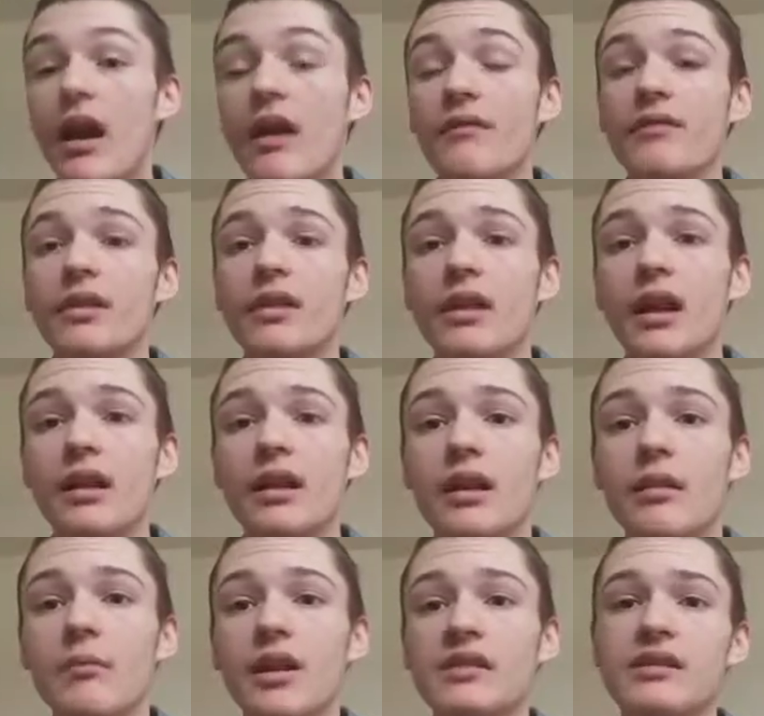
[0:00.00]
I've really got to
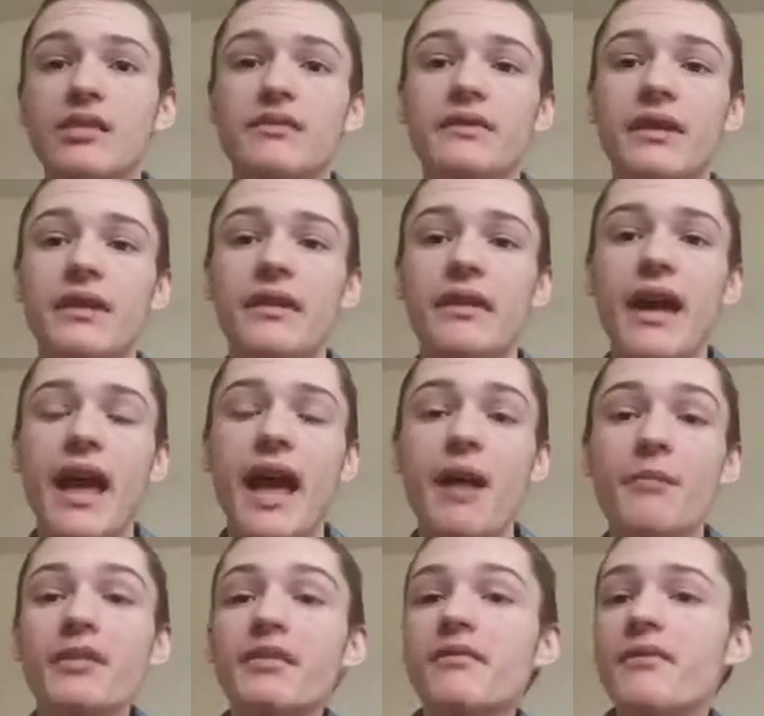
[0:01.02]
get myself out of the
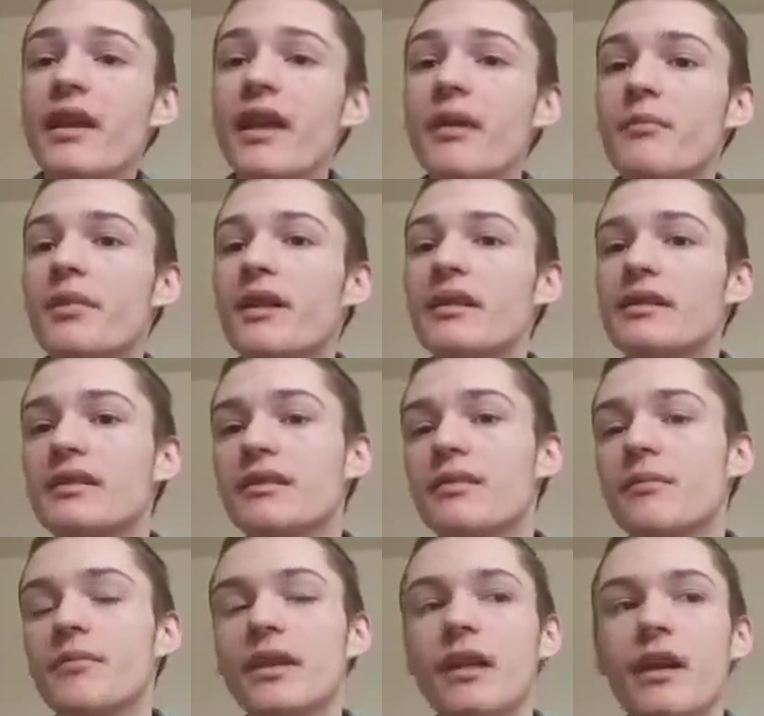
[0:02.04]
habit of that because it's
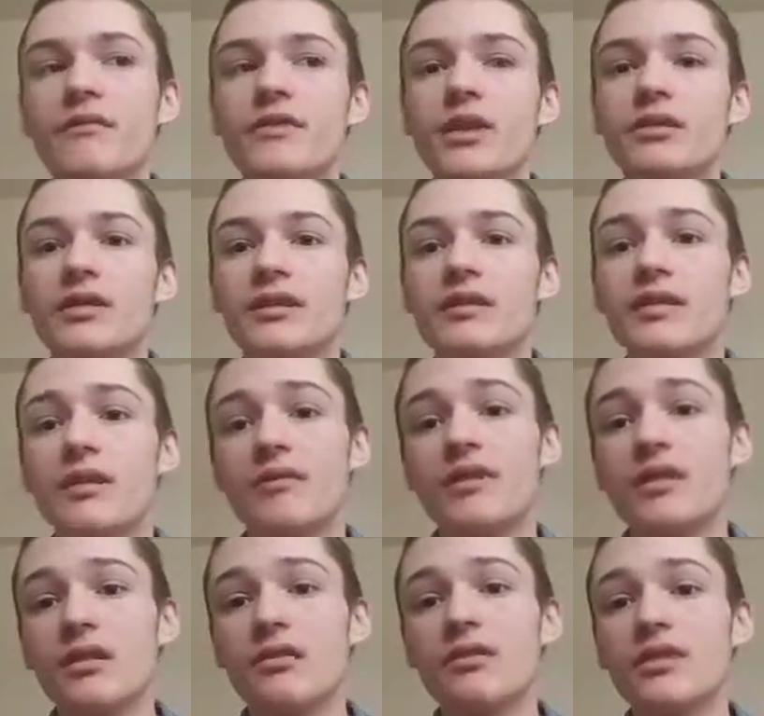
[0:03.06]
something I've done since I
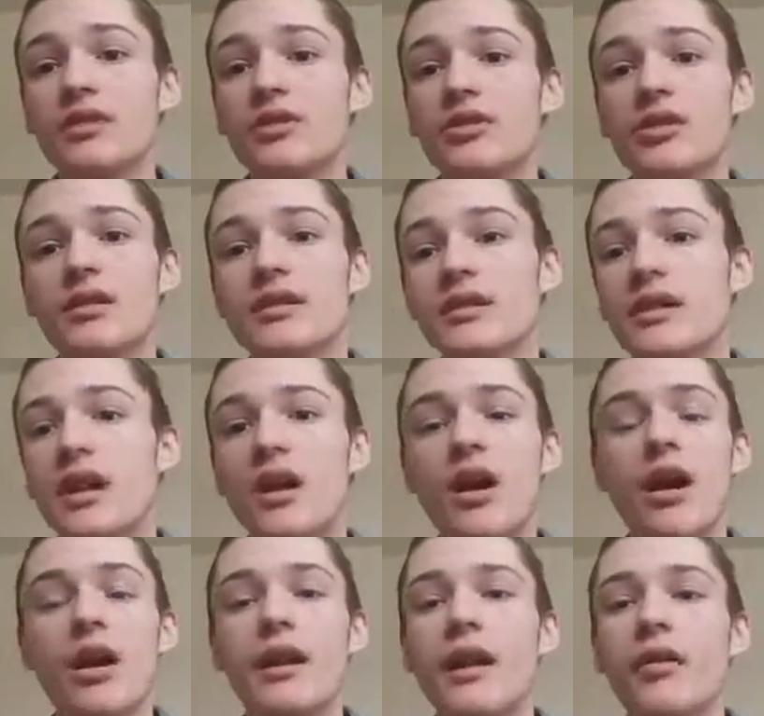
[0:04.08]
was little is just
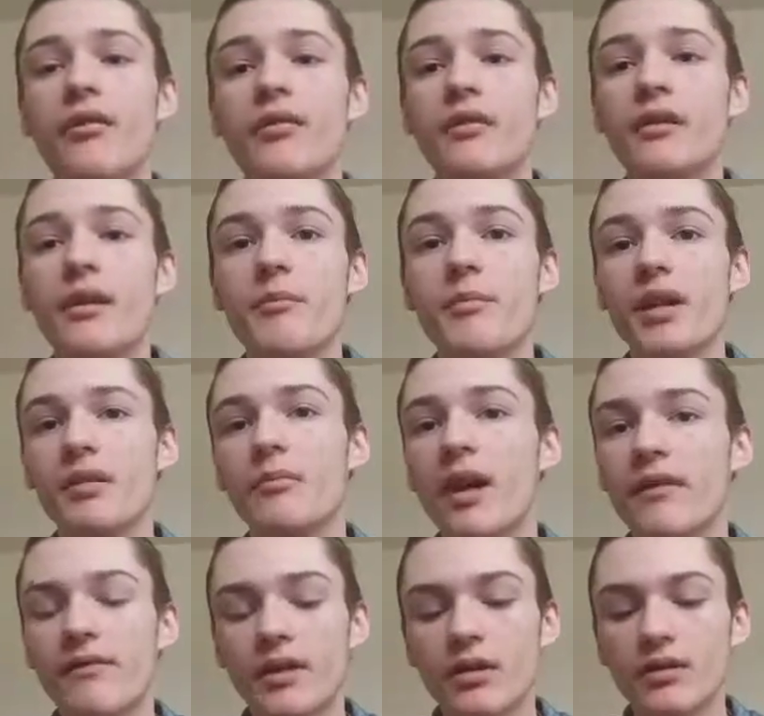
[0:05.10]
unhealthily bend
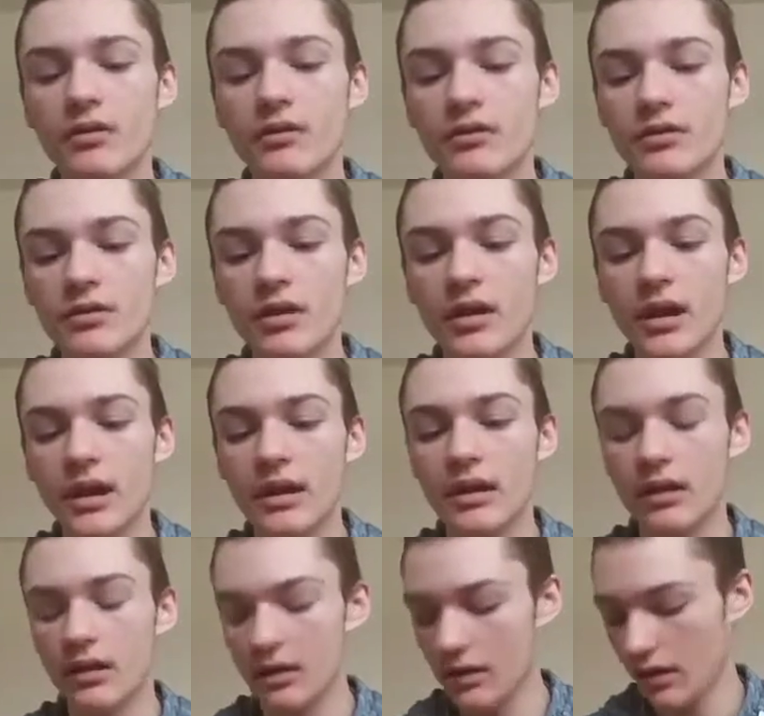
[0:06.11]
my fingers.
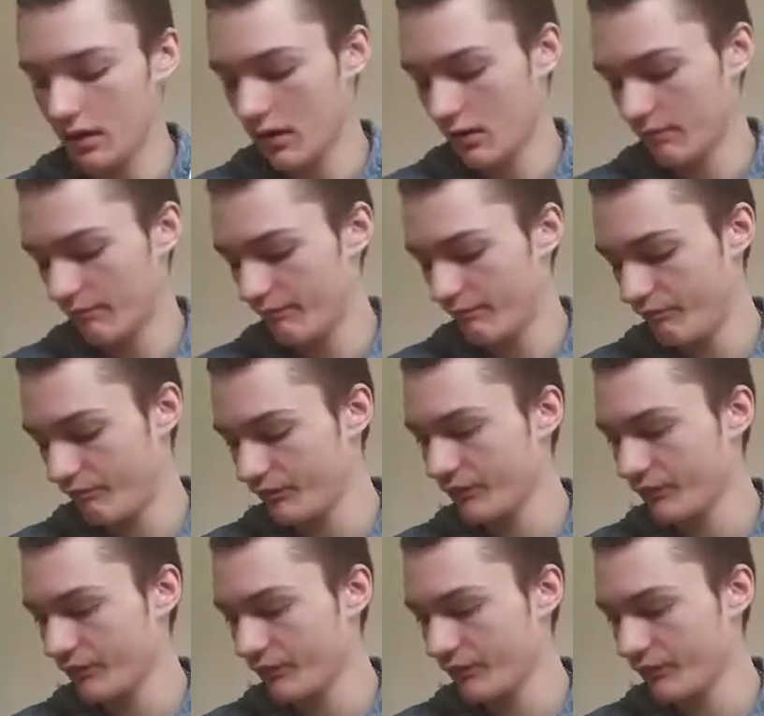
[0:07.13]
Um,